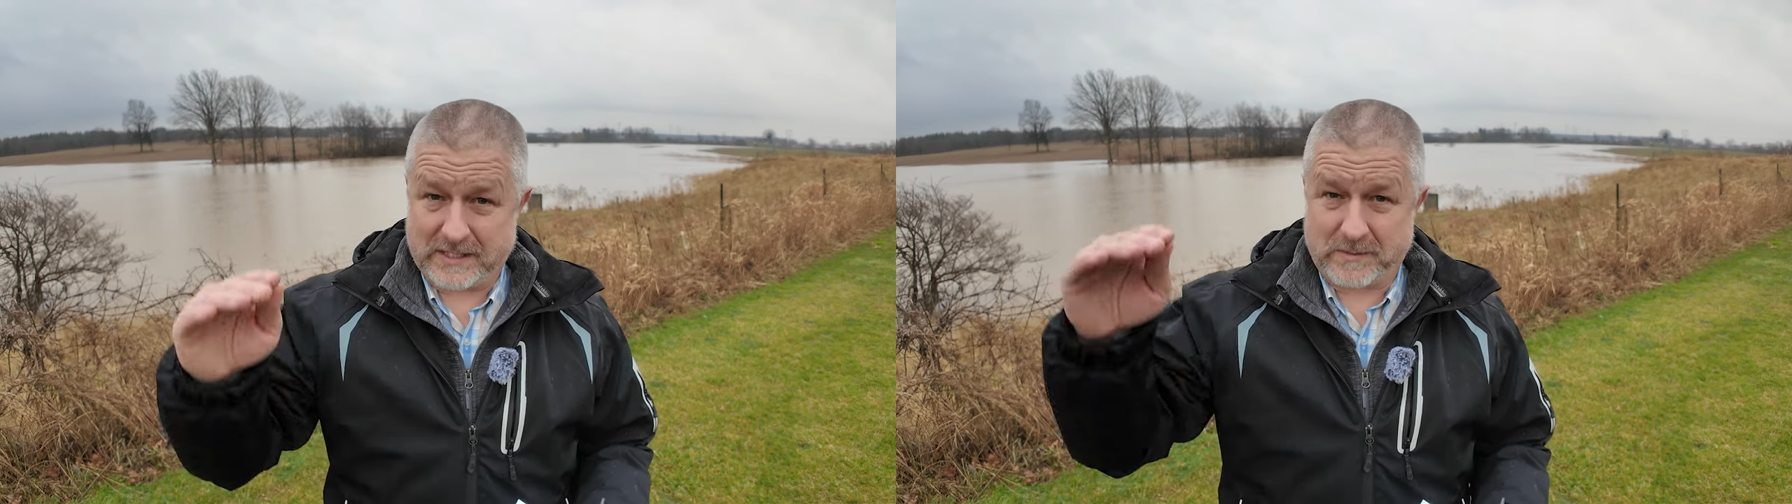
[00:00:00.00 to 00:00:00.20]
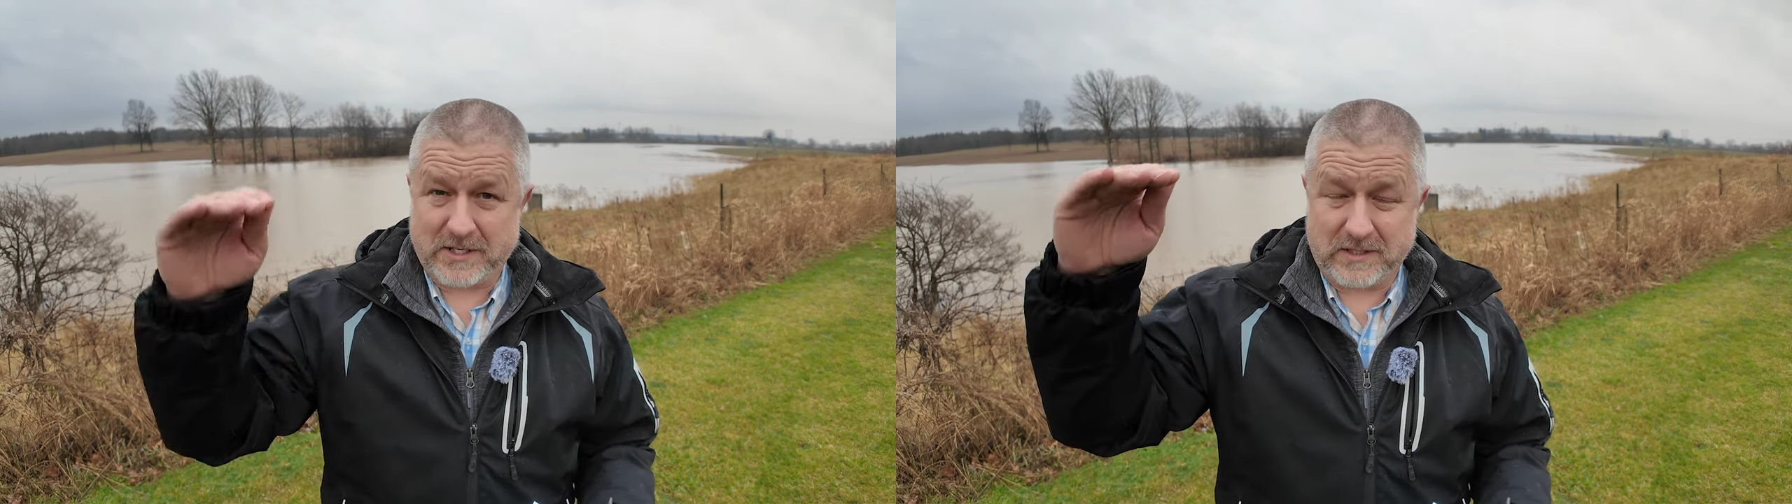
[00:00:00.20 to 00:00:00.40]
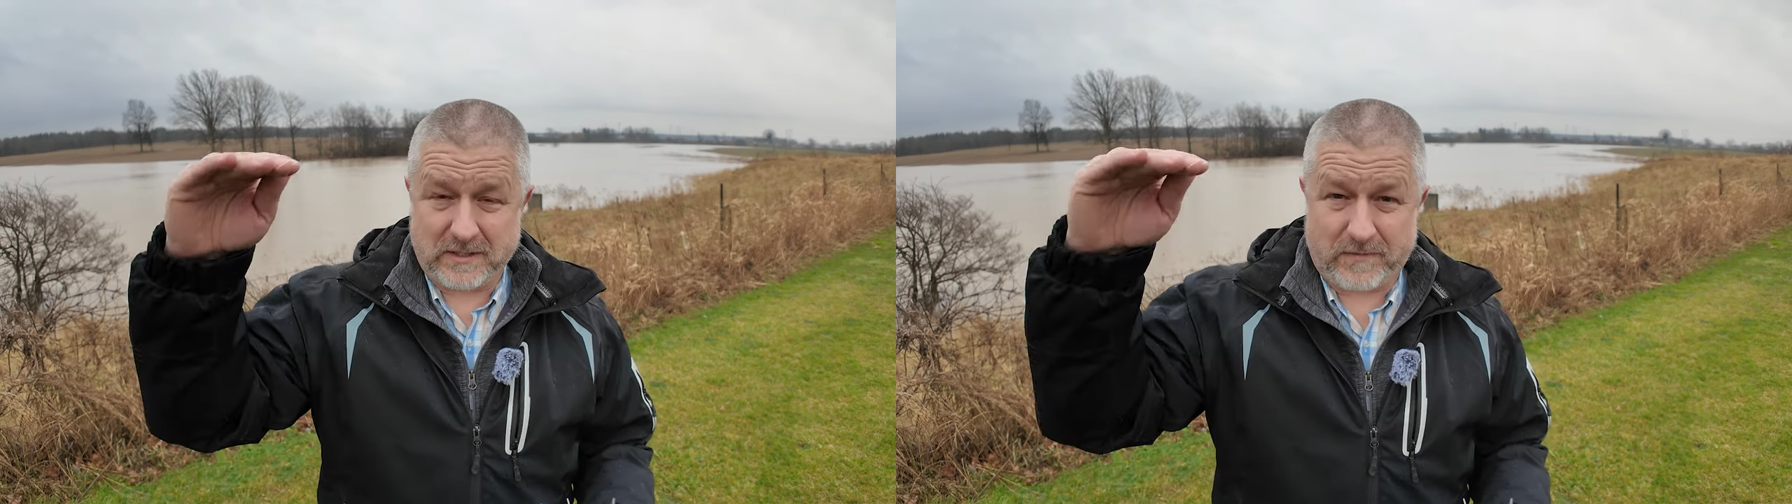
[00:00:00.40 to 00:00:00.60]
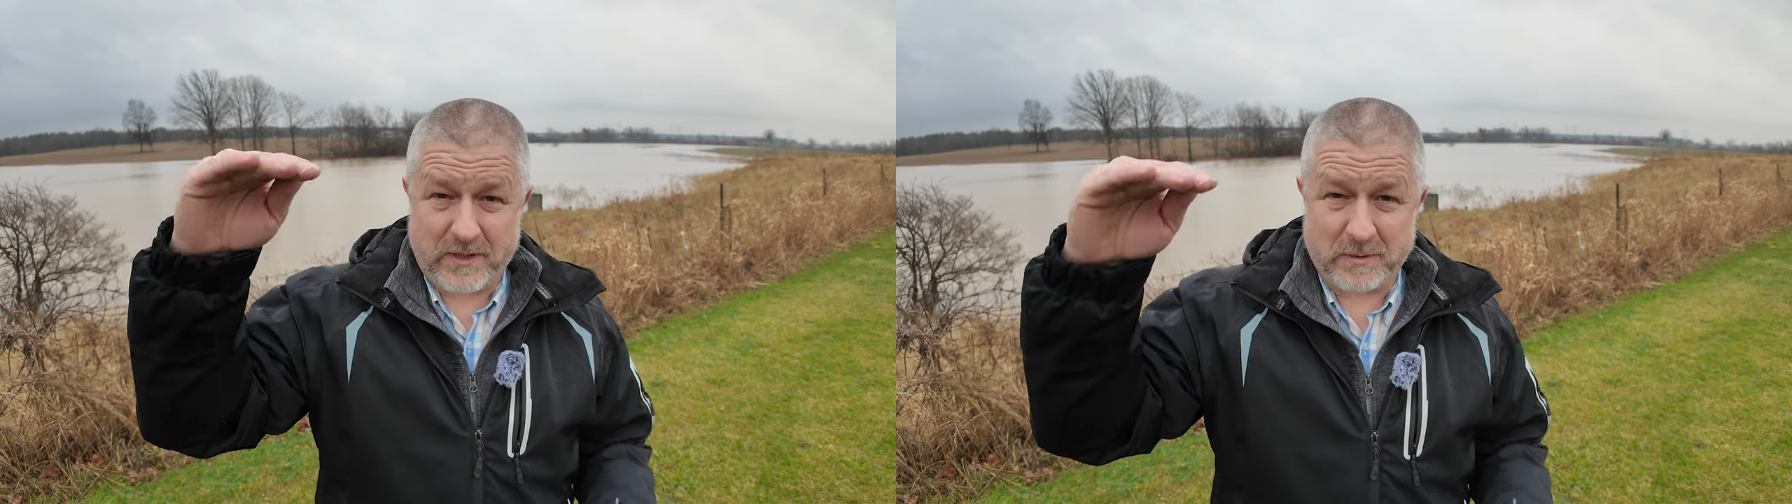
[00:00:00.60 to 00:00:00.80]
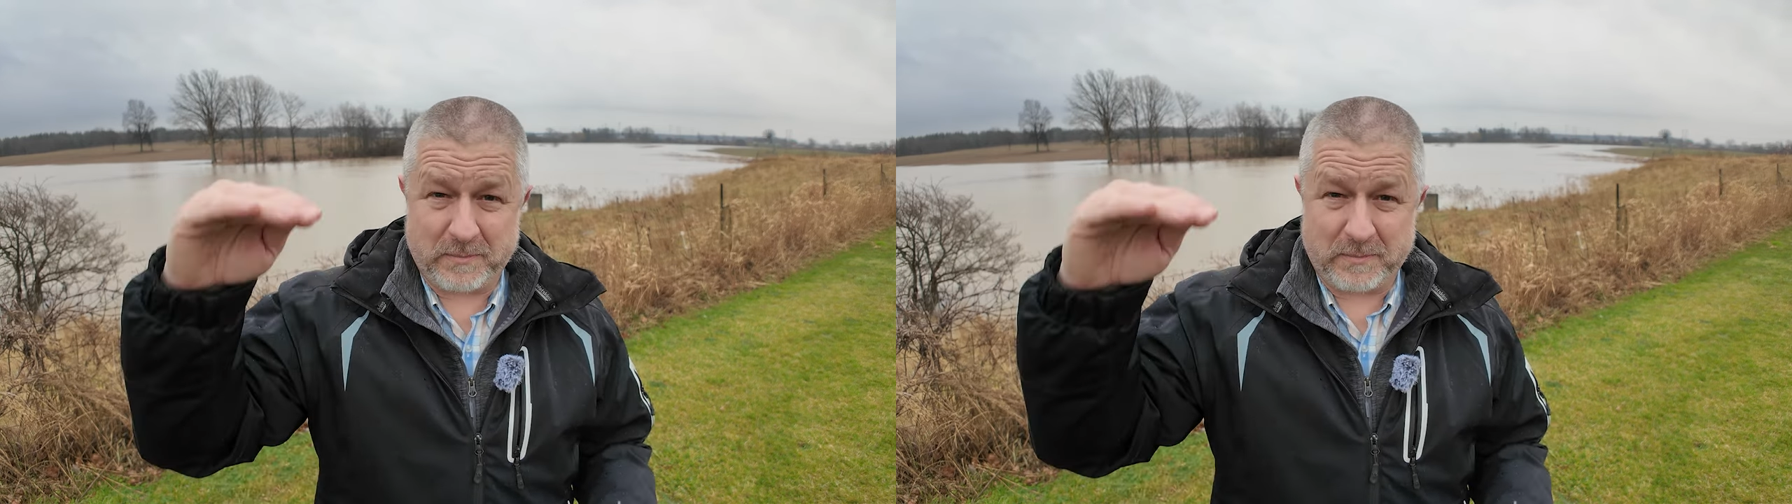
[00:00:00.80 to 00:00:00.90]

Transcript: especially if they're